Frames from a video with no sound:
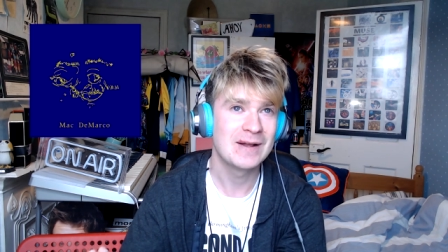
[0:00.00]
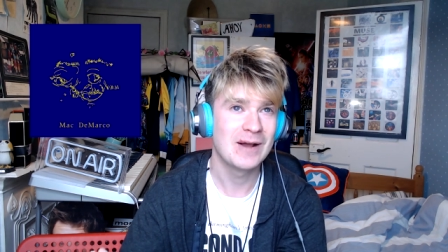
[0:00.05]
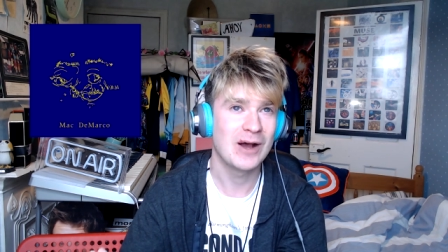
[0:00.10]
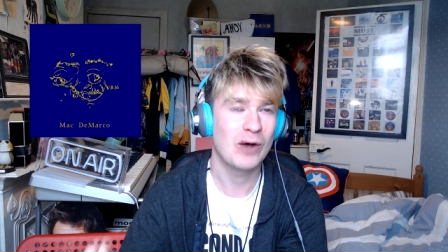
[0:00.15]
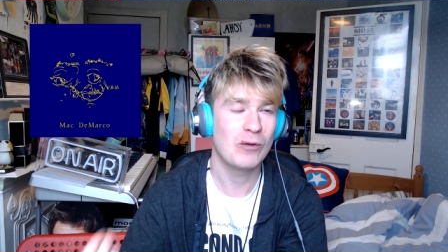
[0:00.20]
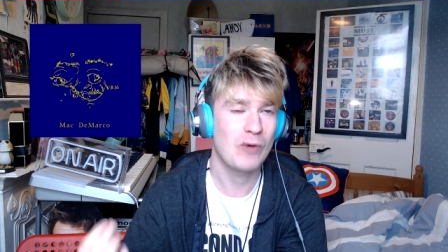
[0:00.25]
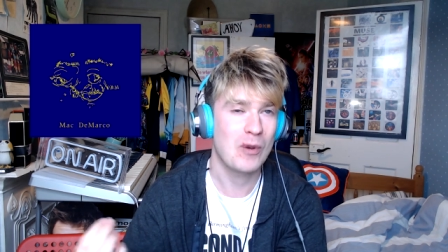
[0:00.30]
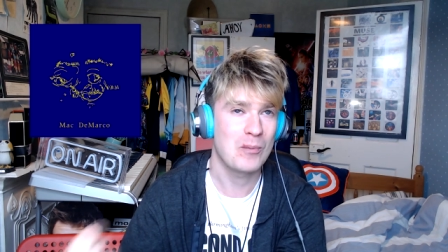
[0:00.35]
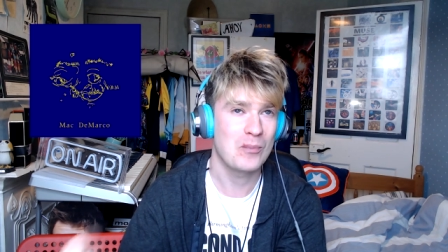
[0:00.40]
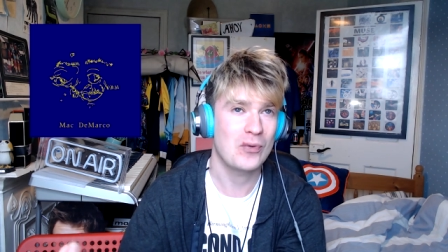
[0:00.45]

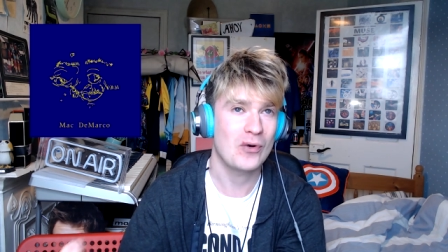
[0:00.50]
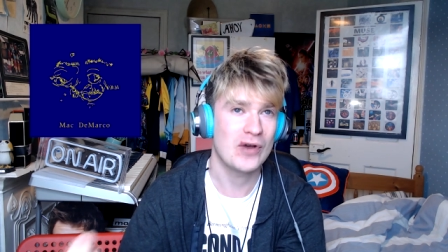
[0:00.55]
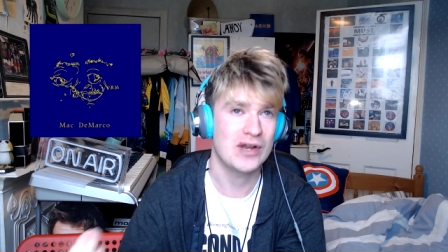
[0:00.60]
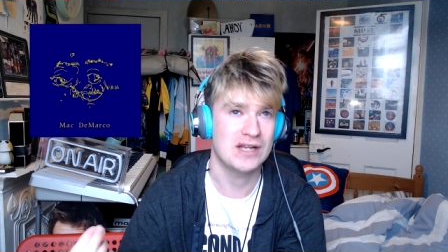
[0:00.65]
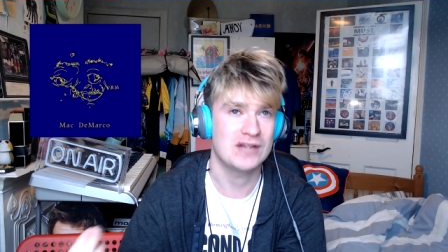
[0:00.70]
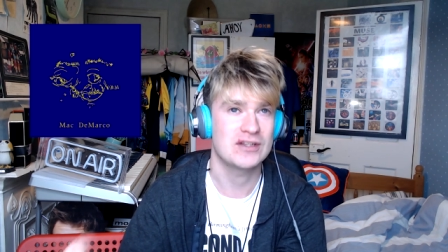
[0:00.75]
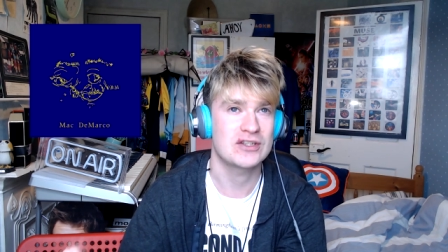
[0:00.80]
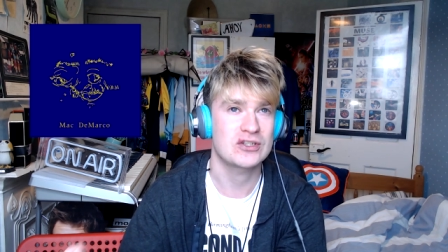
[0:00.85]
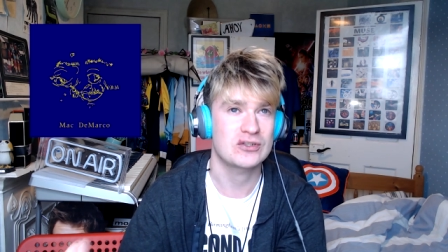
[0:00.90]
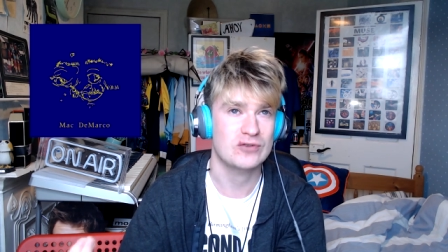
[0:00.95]
At one point
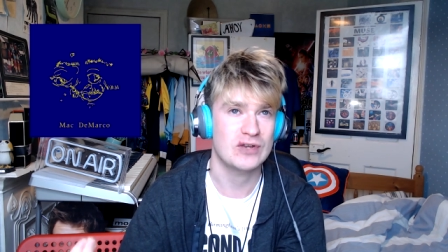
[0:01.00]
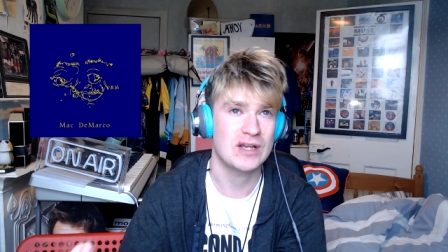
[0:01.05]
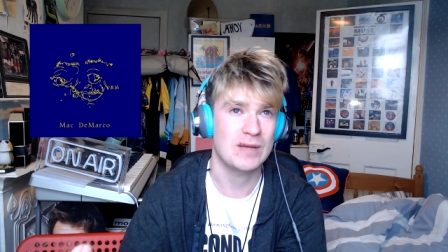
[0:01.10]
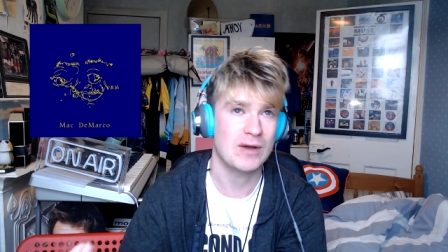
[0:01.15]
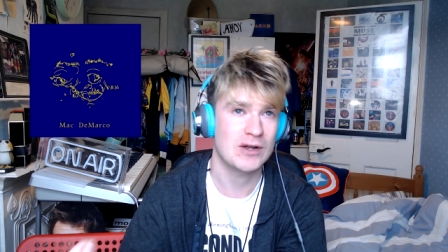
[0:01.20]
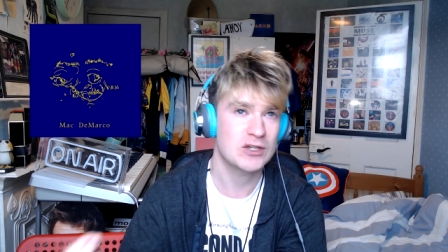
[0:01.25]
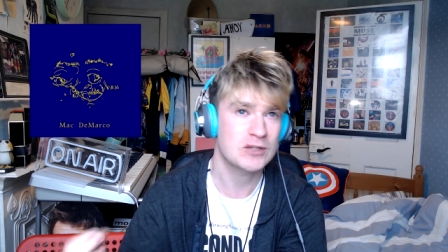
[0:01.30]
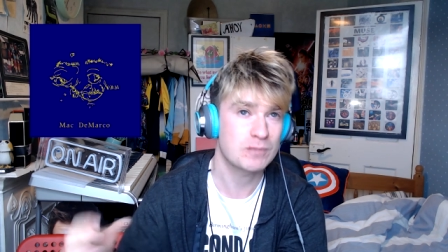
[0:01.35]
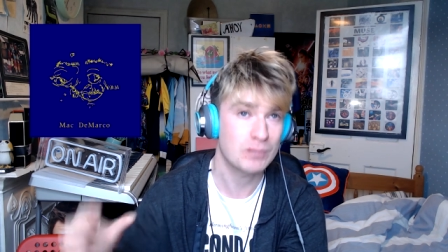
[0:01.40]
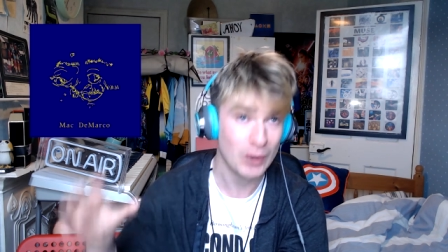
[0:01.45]
in the stream,
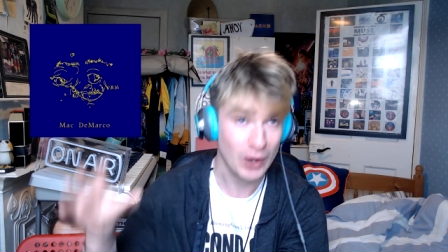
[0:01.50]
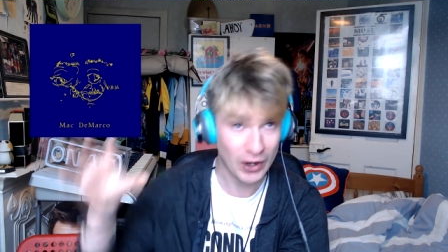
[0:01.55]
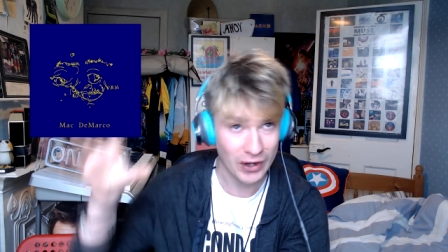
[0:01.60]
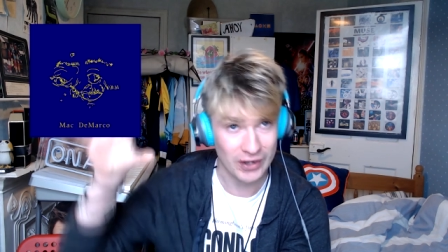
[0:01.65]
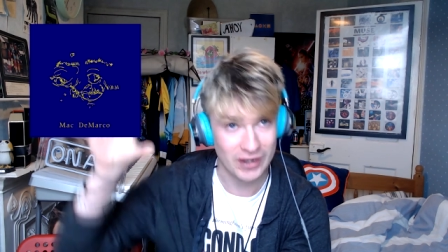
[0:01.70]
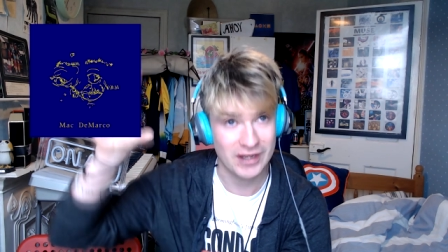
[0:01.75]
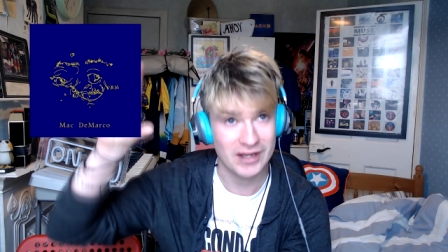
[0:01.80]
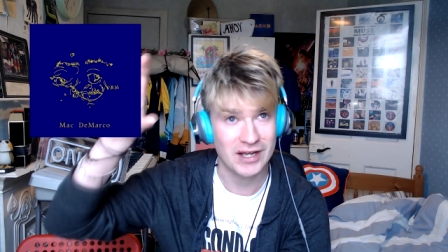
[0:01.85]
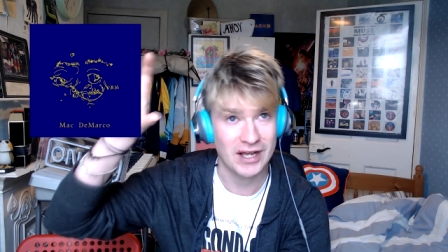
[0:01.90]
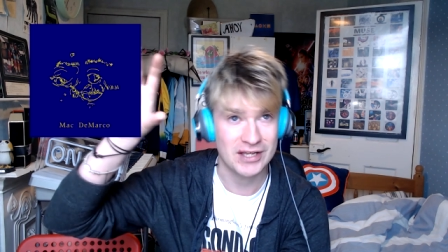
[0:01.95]
I just put